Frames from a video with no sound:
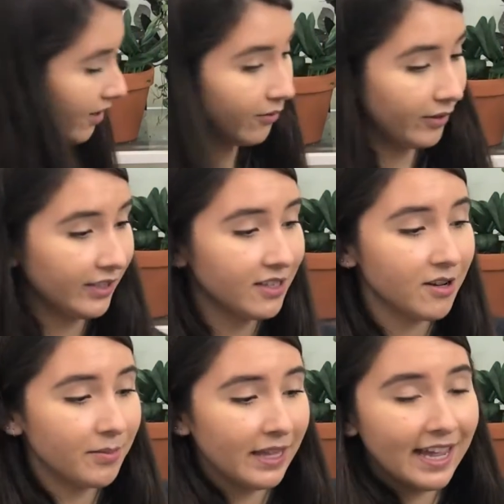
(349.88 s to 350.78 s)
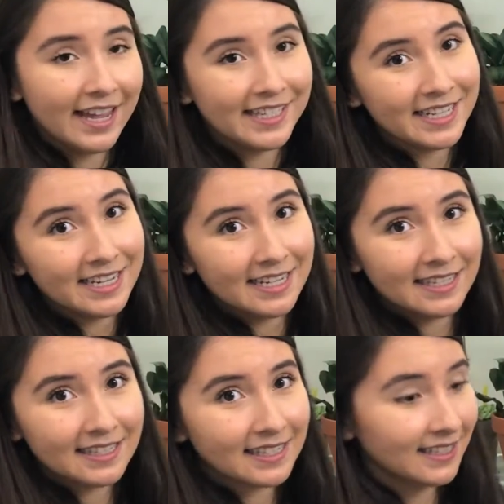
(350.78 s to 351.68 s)
really tall plant and he
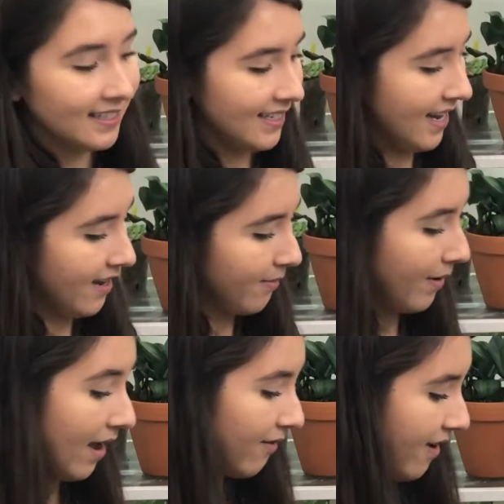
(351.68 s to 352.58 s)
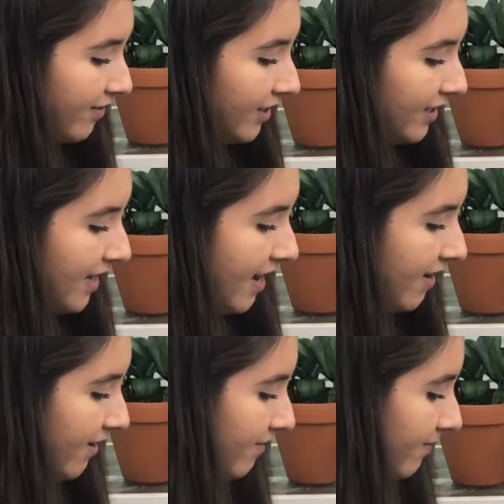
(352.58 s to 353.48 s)
needs a stake, but I don't have a stake